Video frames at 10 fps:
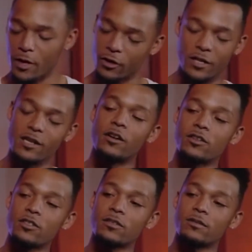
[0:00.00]
a million
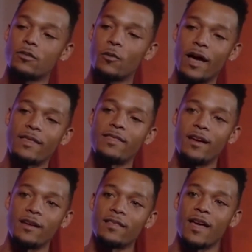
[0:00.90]
years would I
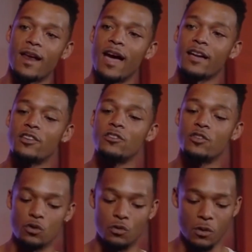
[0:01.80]
think that I could
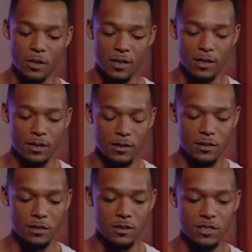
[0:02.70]
do
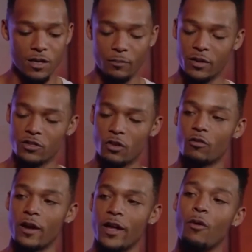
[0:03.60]
something so
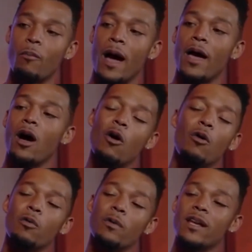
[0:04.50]
grand on my
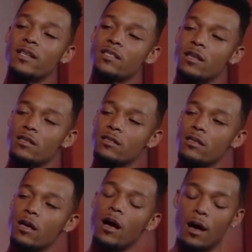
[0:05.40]
own, in a sense,
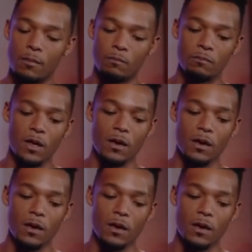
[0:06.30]
um,